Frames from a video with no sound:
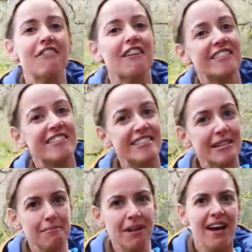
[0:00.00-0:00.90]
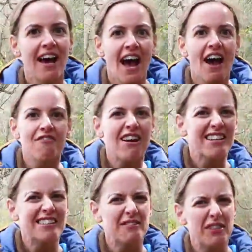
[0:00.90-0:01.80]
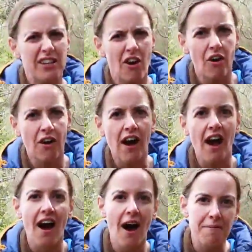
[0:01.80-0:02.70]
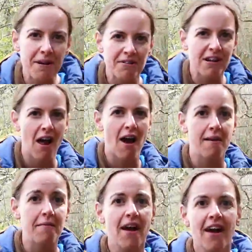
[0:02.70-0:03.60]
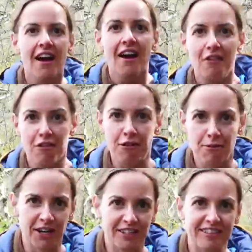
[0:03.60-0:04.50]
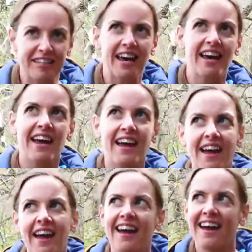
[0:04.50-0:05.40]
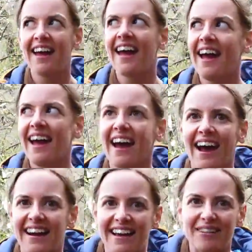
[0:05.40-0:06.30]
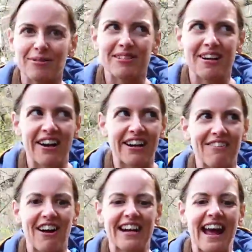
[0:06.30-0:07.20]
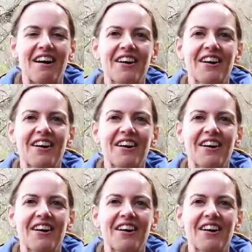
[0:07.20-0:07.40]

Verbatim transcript: very steep, relatively long uphill climb through the woods. And I guess we're starting it right now.